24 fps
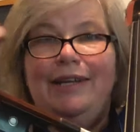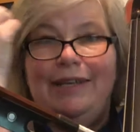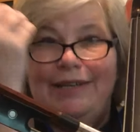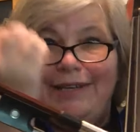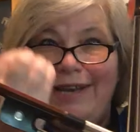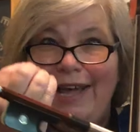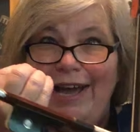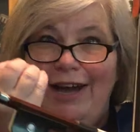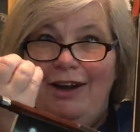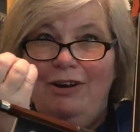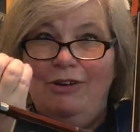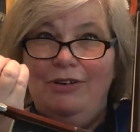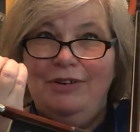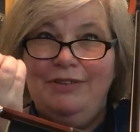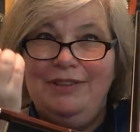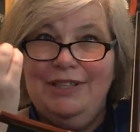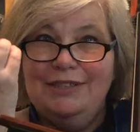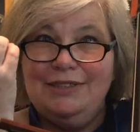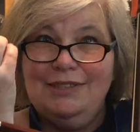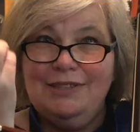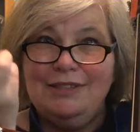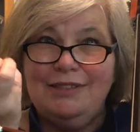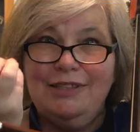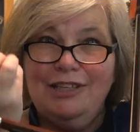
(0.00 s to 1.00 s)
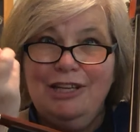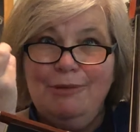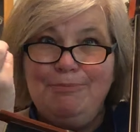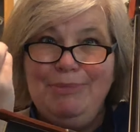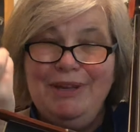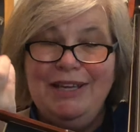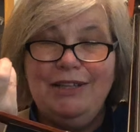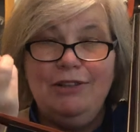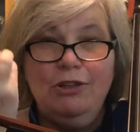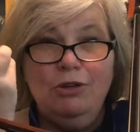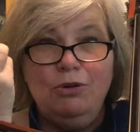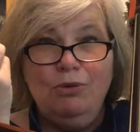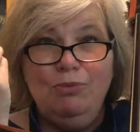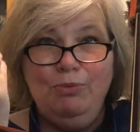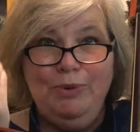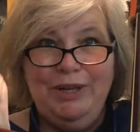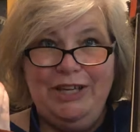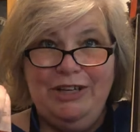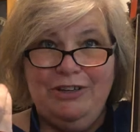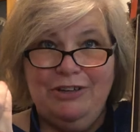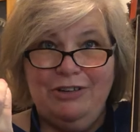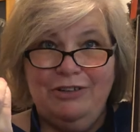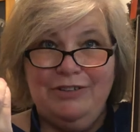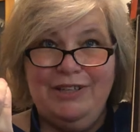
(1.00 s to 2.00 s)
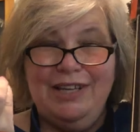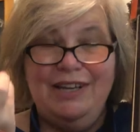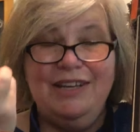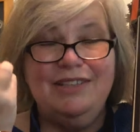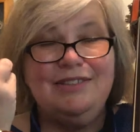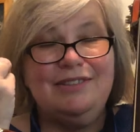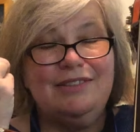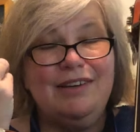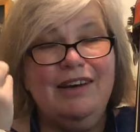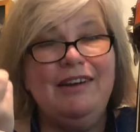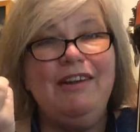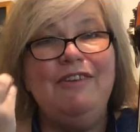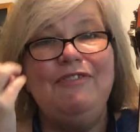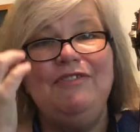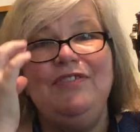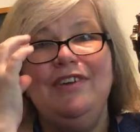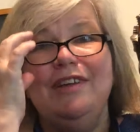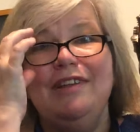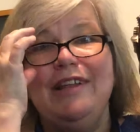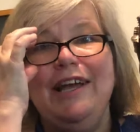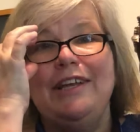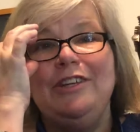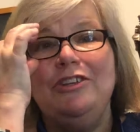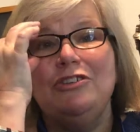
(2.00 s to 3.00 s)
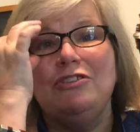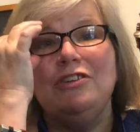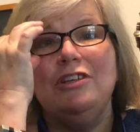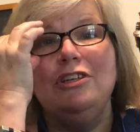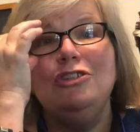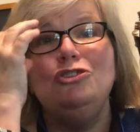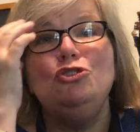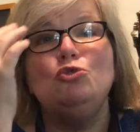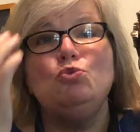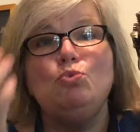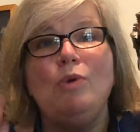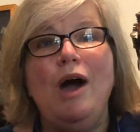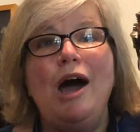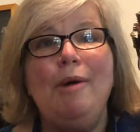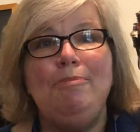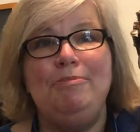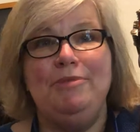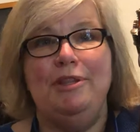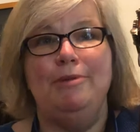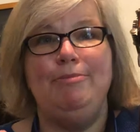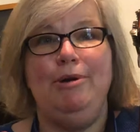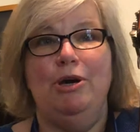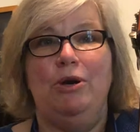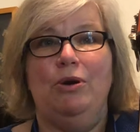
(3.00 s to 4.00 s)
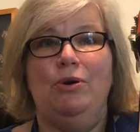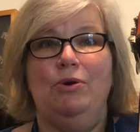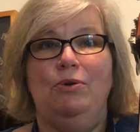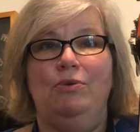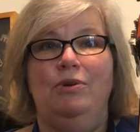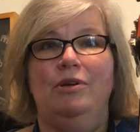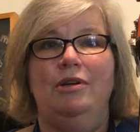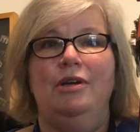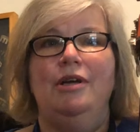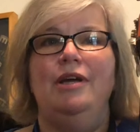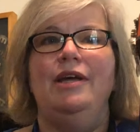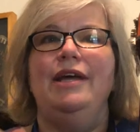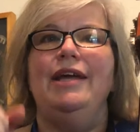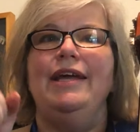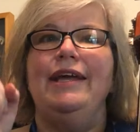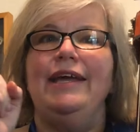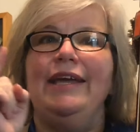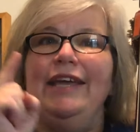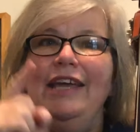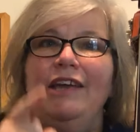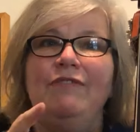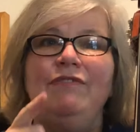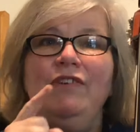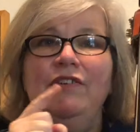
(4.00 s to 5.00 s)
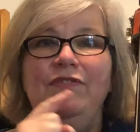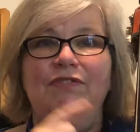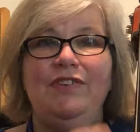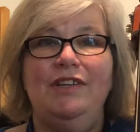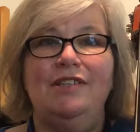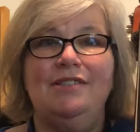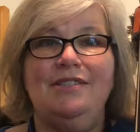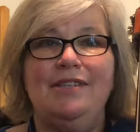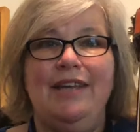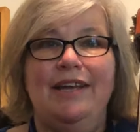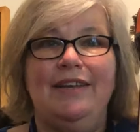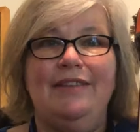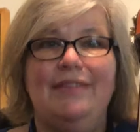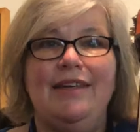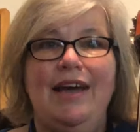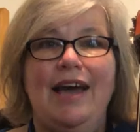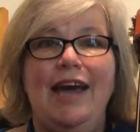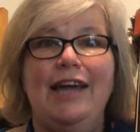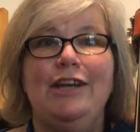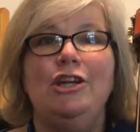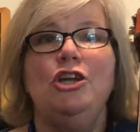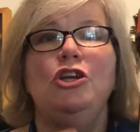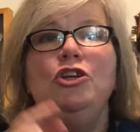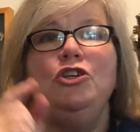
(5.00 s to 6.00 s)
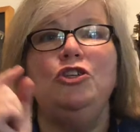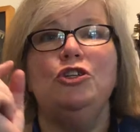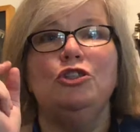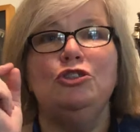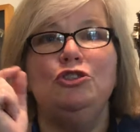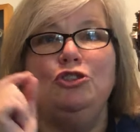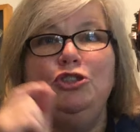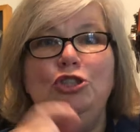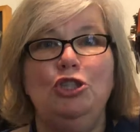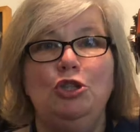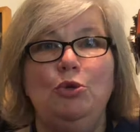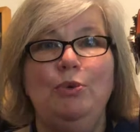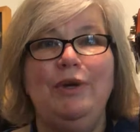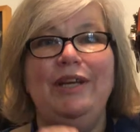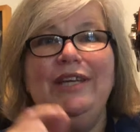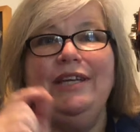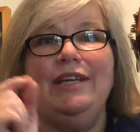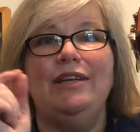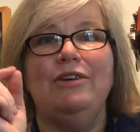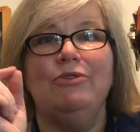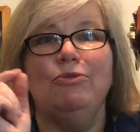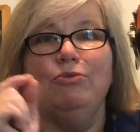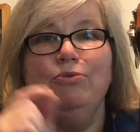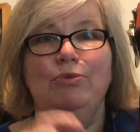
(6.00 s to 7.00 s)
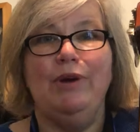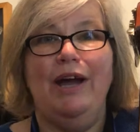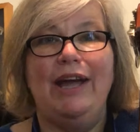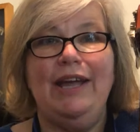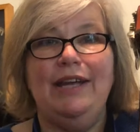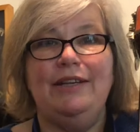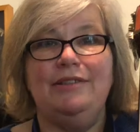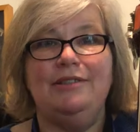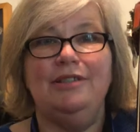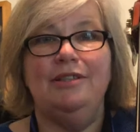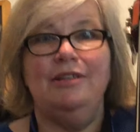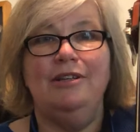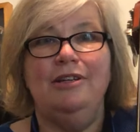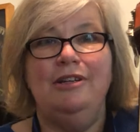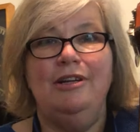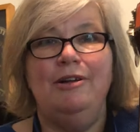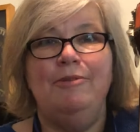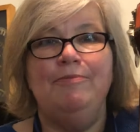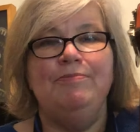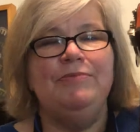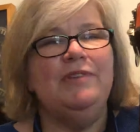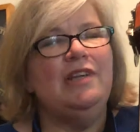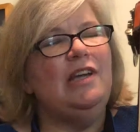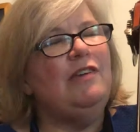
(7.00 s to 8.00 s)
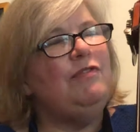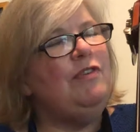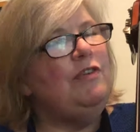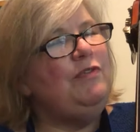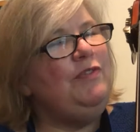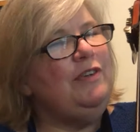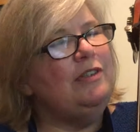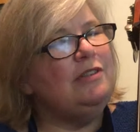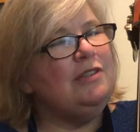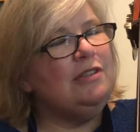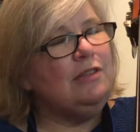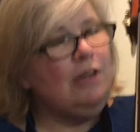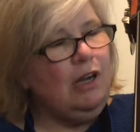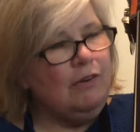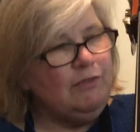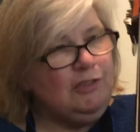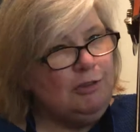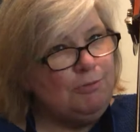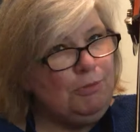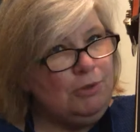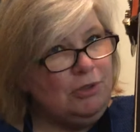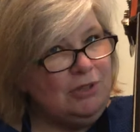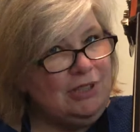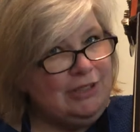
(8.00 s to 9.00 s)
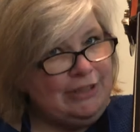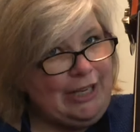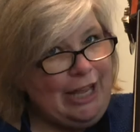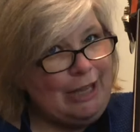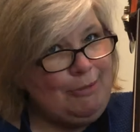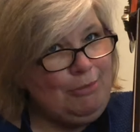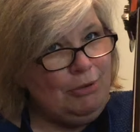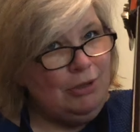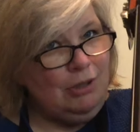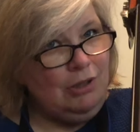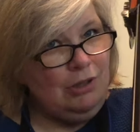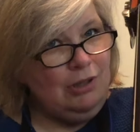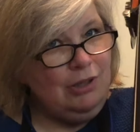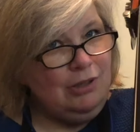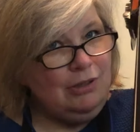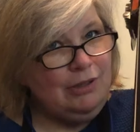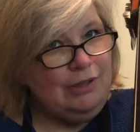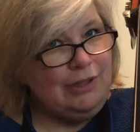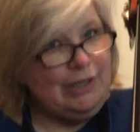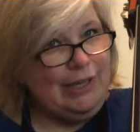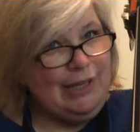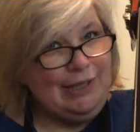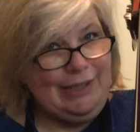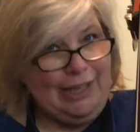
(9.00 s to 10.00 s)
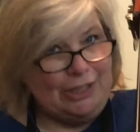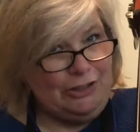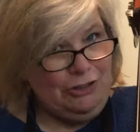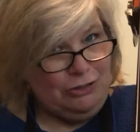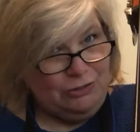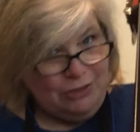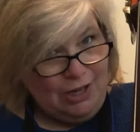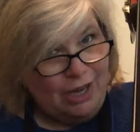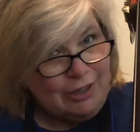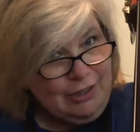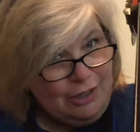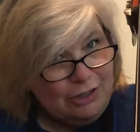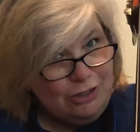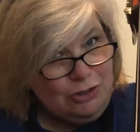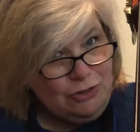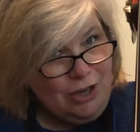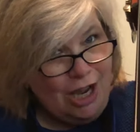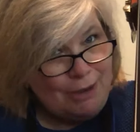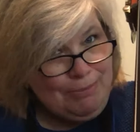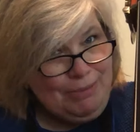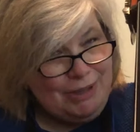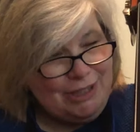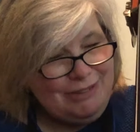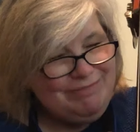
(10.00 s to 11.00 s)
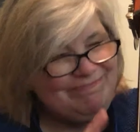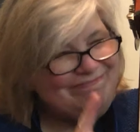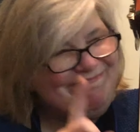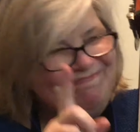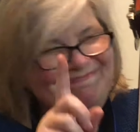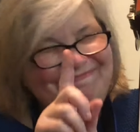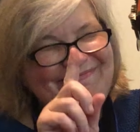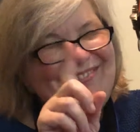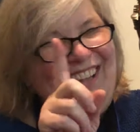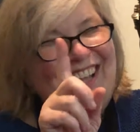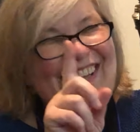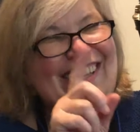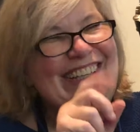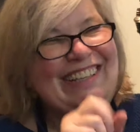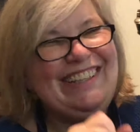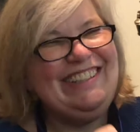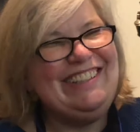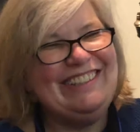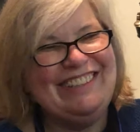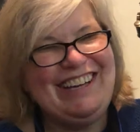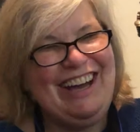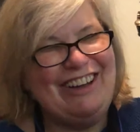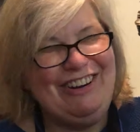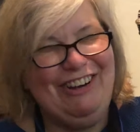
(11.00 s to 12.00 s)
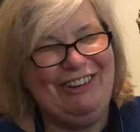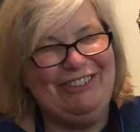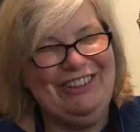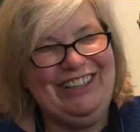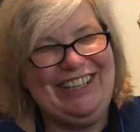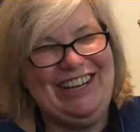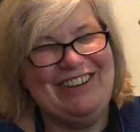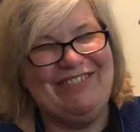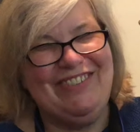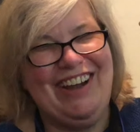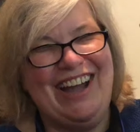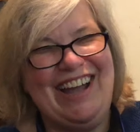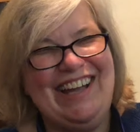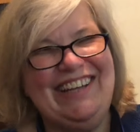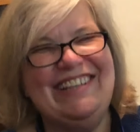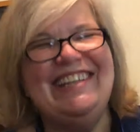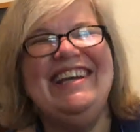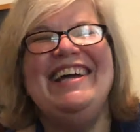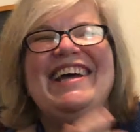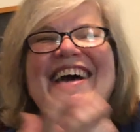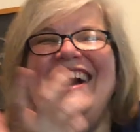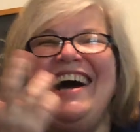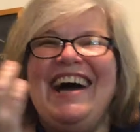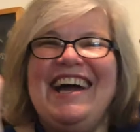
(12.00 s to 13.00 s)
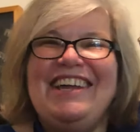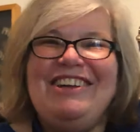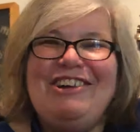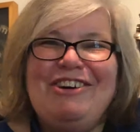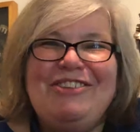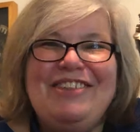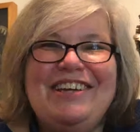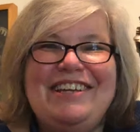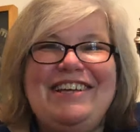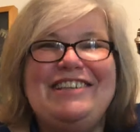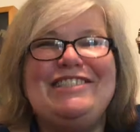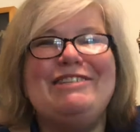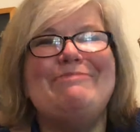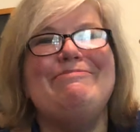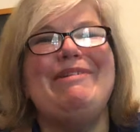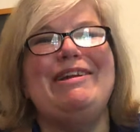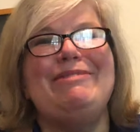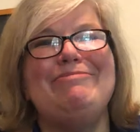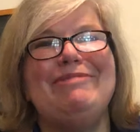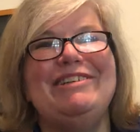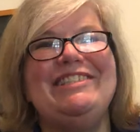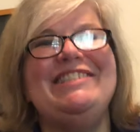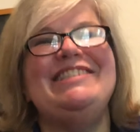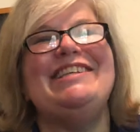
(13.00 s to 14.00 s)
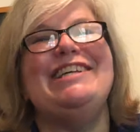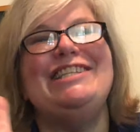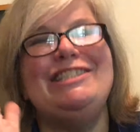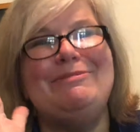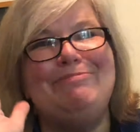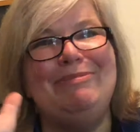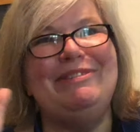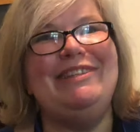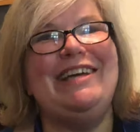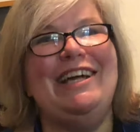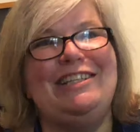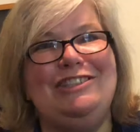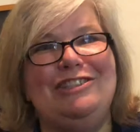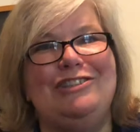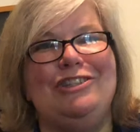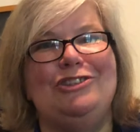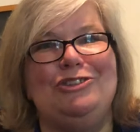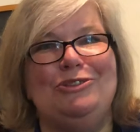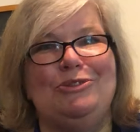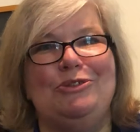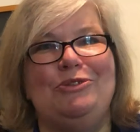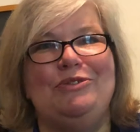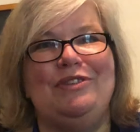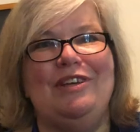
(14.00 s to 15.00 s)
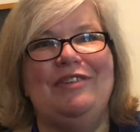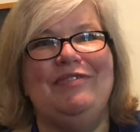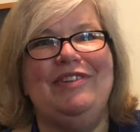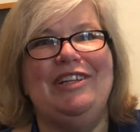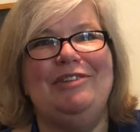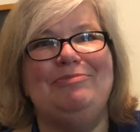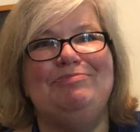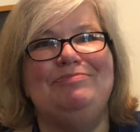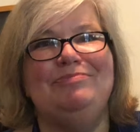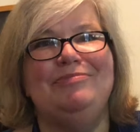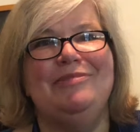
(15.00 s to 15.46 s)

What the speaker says: Now, this is going to be a little weird, and it's going to feel like you're going to drop the bow. If it feels like that, you're doing it right. If it feels comfortable, stable, and like you're not going to drop it, you're not holding it right. I know that doesn't make much sense, but that's the truth of it.